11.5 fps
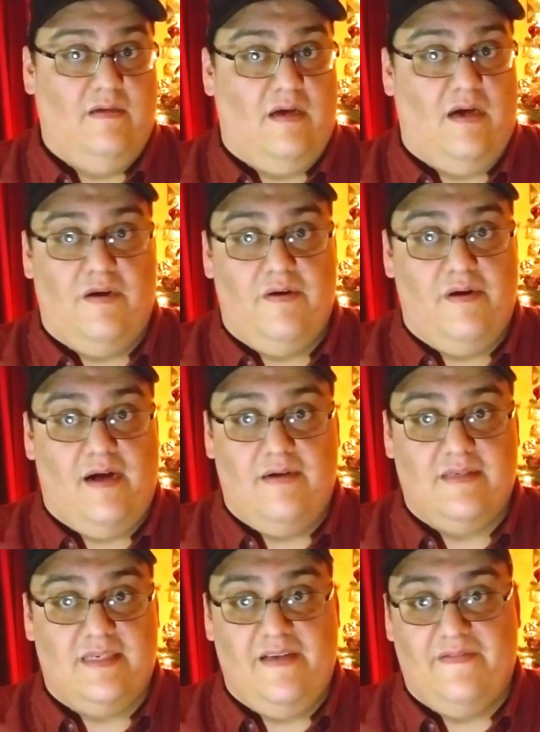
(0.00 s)

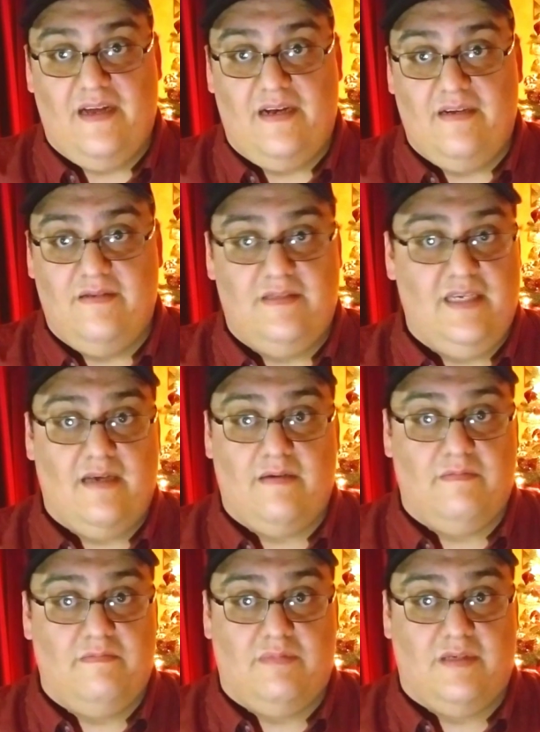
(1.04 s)
$100 left out of your check.
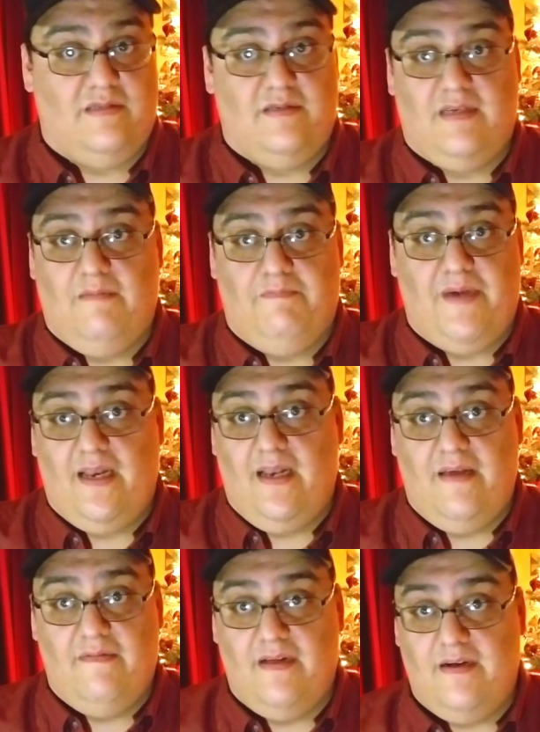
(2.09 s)
Because you get paid
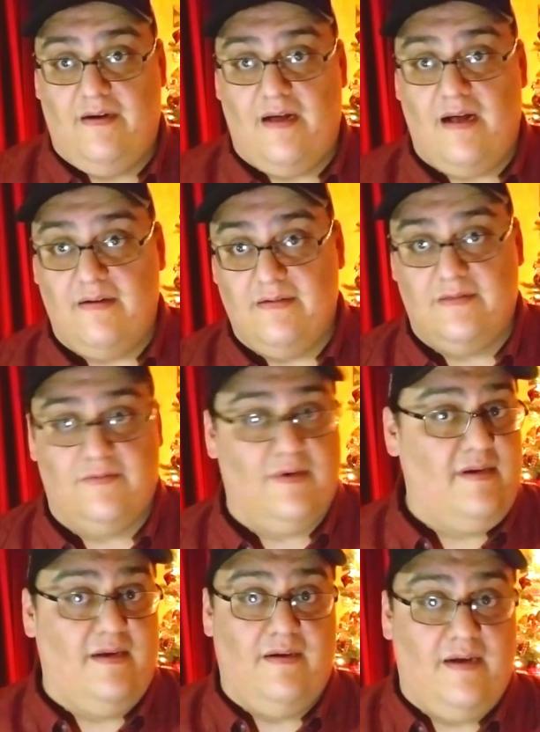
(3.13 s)
$1,100,
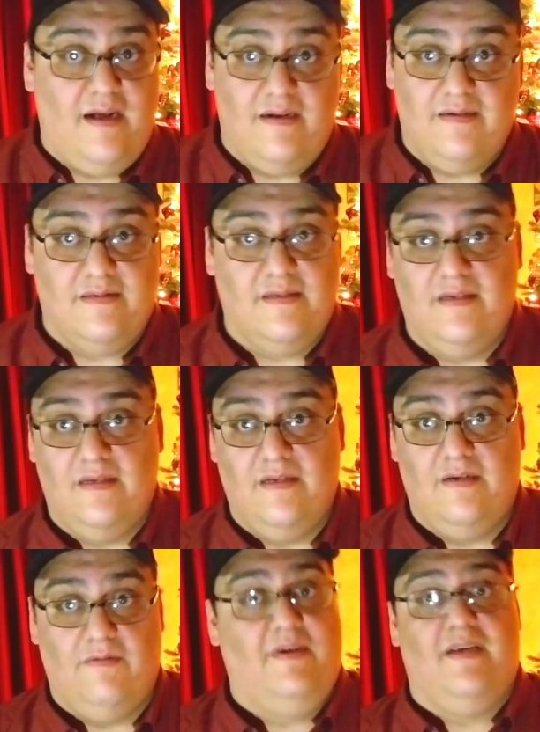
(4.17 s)
$1,200.
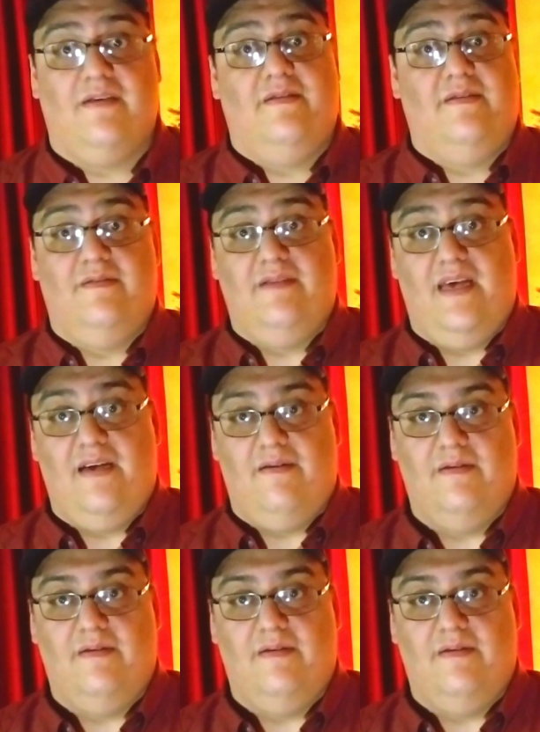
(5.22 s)
What are you going to do now?